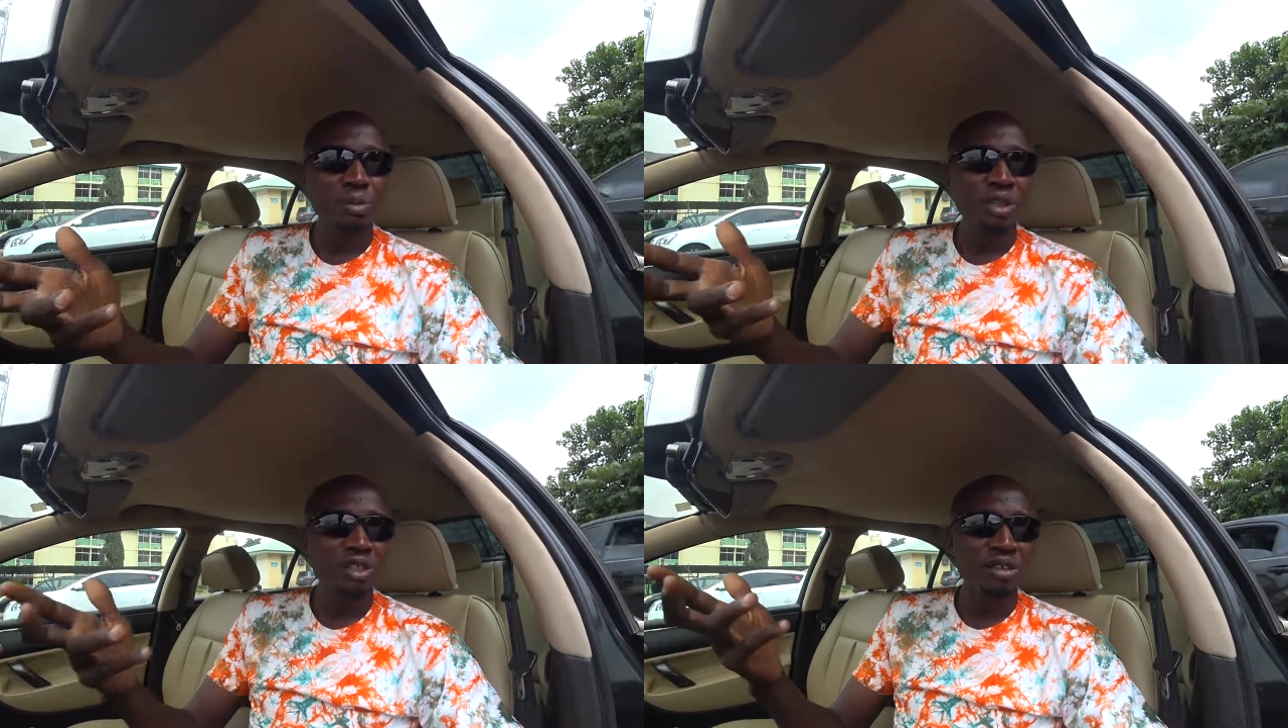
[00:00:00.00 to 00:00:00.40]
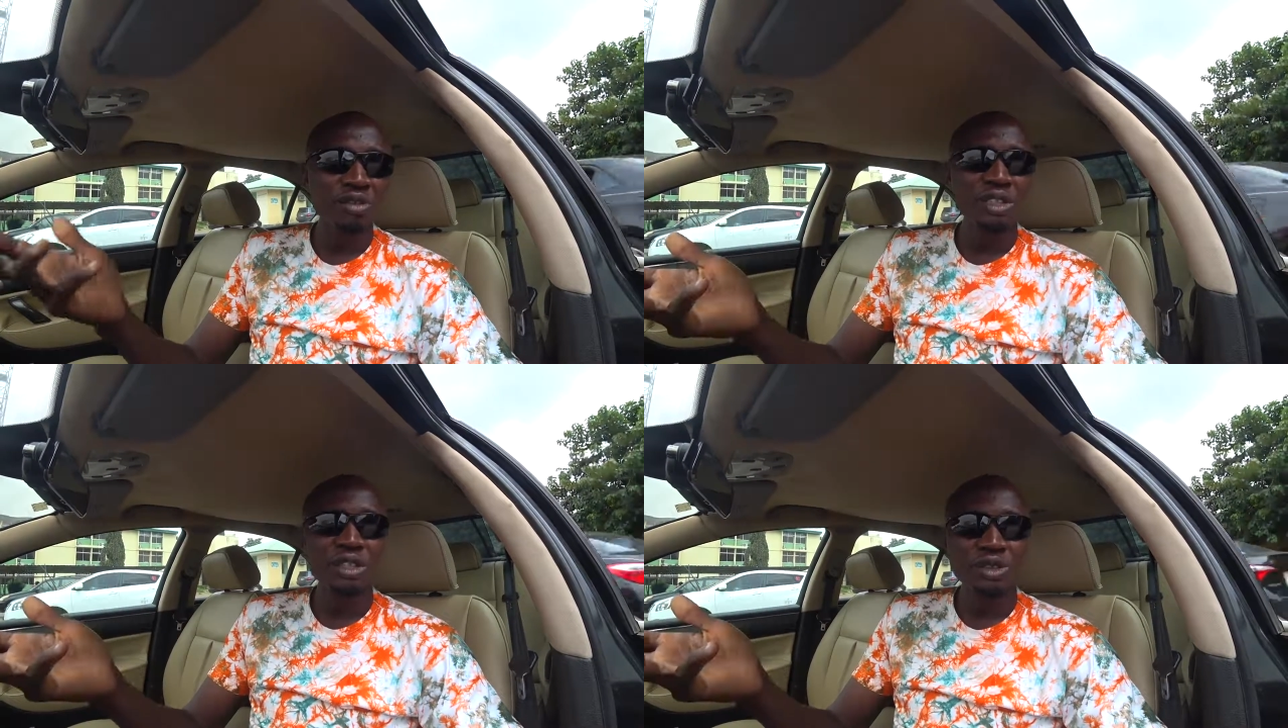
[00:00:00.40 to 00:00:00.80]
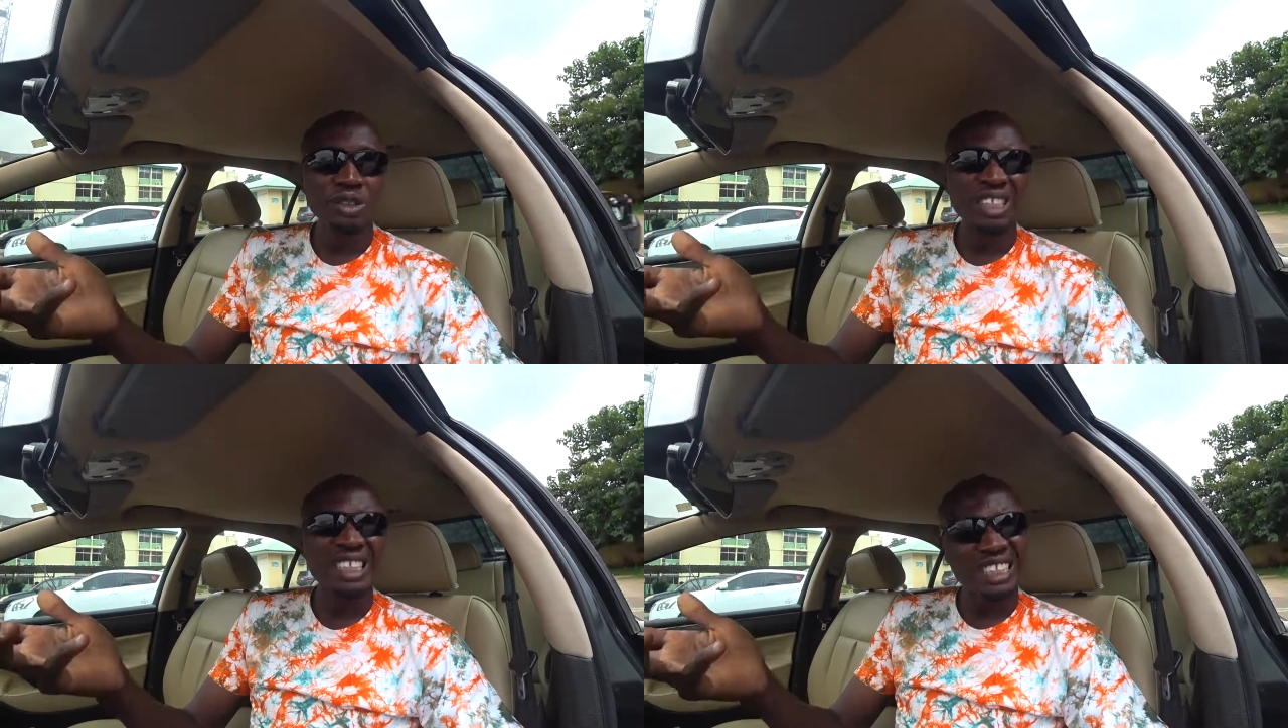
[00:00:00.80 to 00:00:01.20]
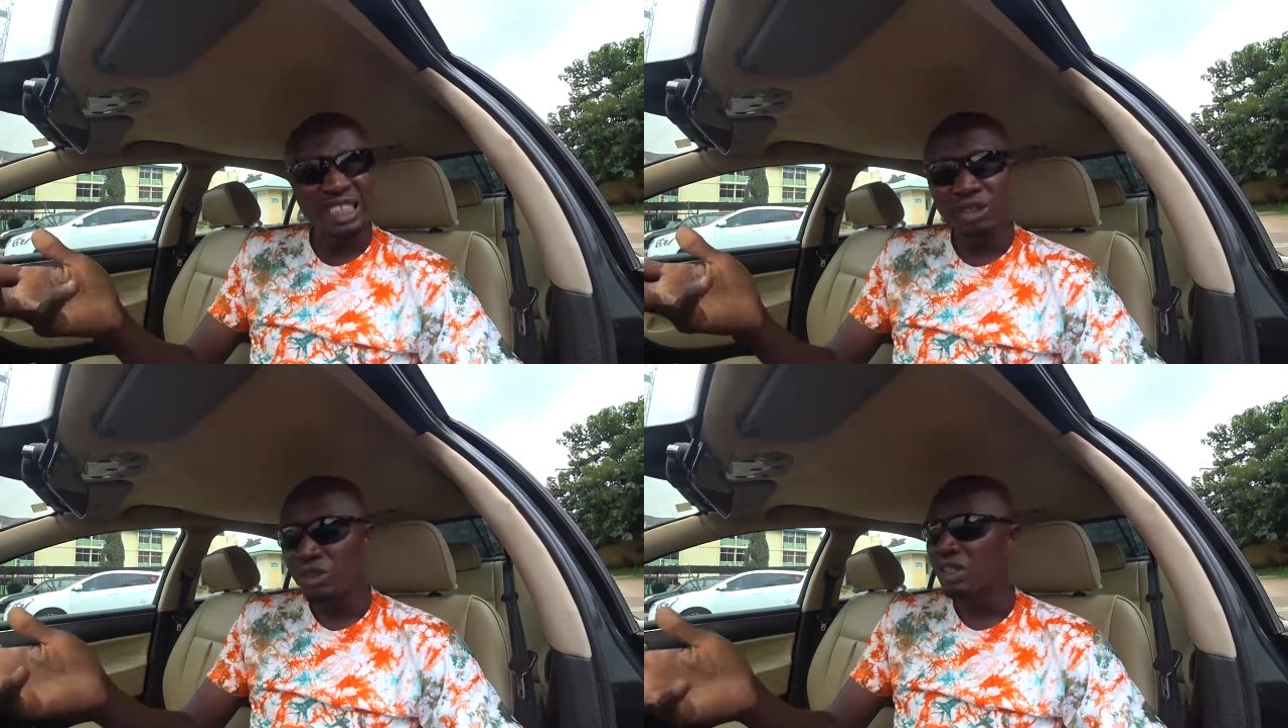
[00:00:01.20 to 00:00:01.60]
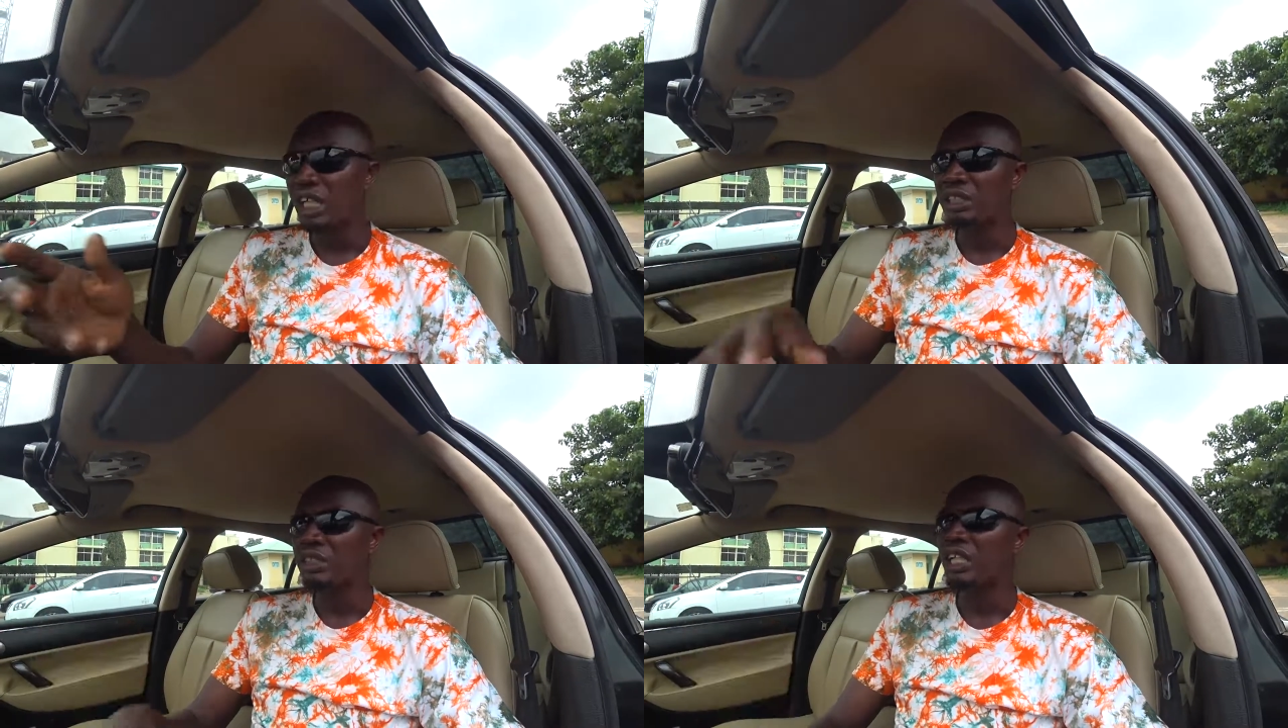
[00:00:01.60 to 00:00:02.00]
Peugeot engine
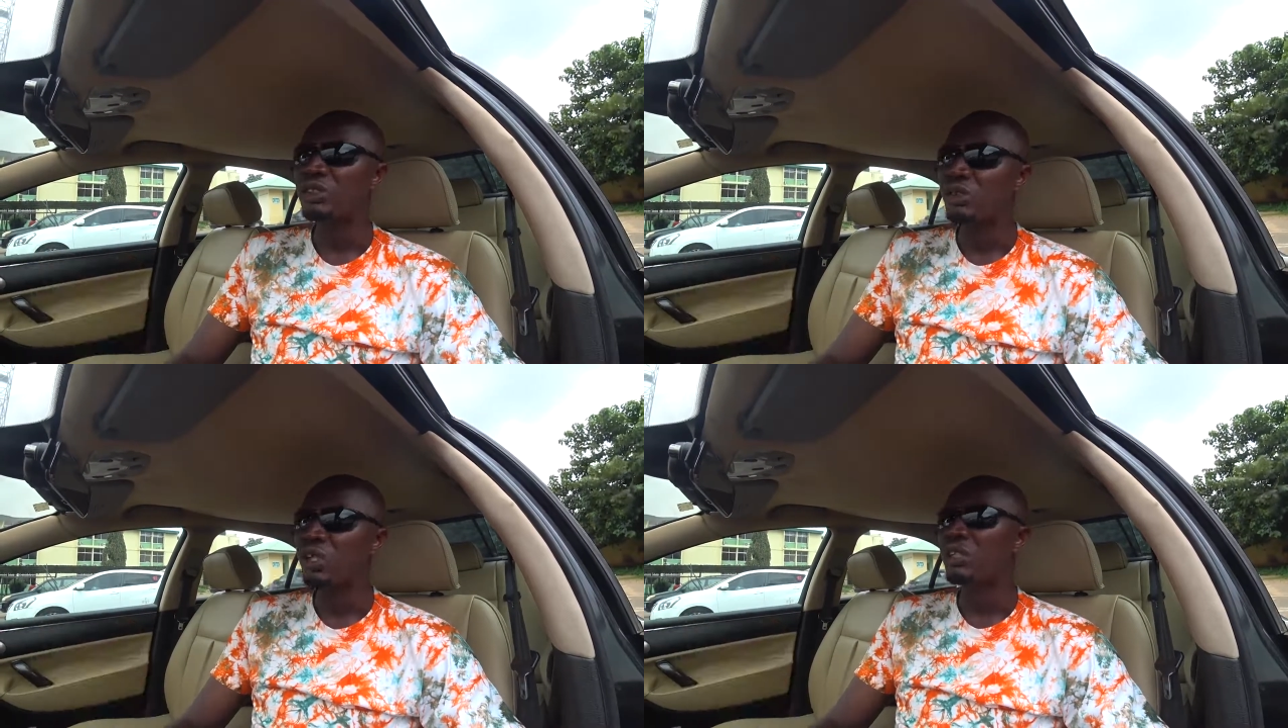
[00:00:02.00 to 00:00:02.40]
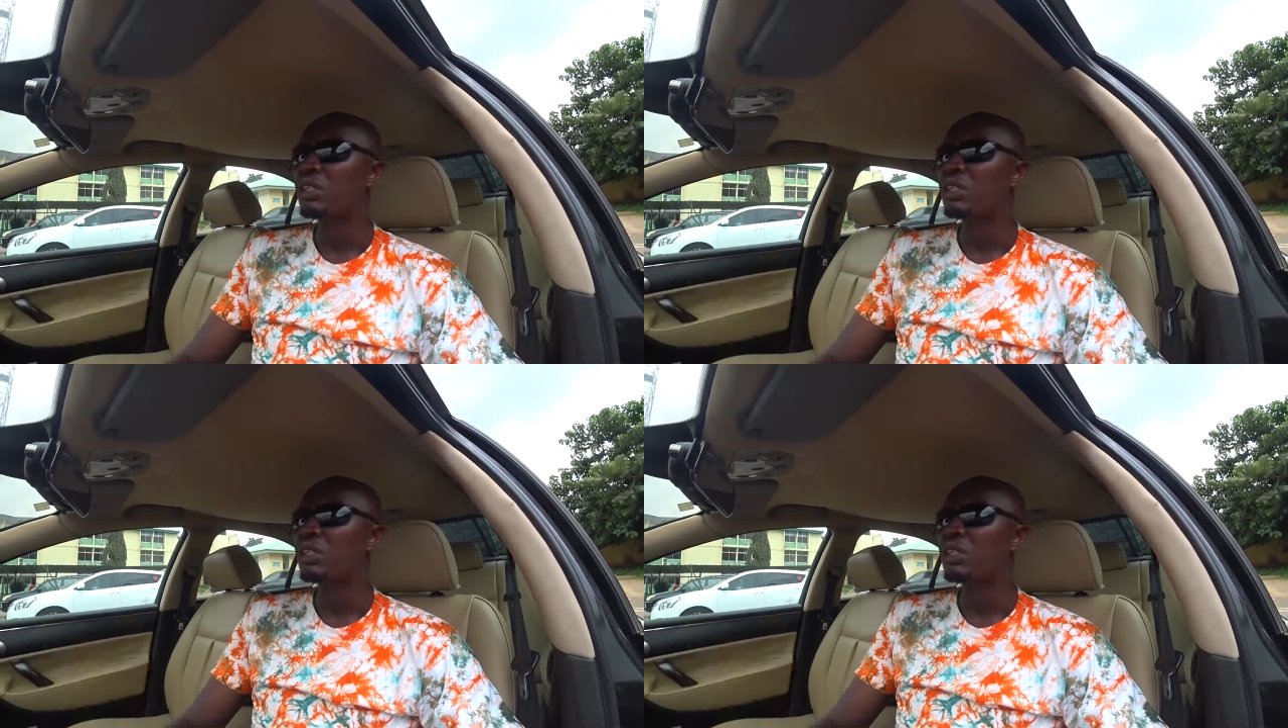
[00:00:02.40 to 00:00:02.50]
users as well.